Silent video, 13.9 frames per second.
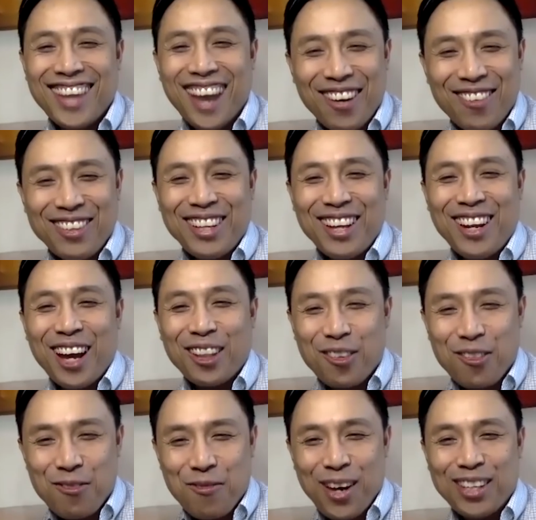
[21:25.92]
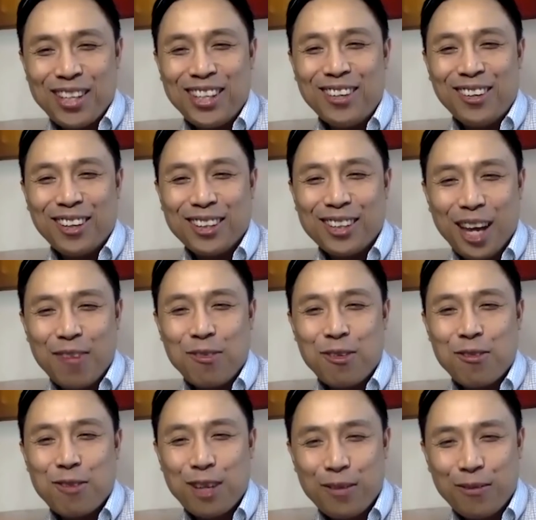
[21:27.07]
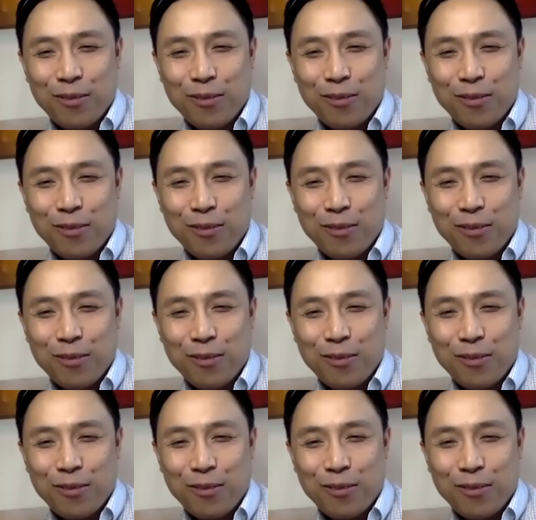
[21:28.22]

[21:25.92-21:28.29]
Die with a lot of money or die fulfilling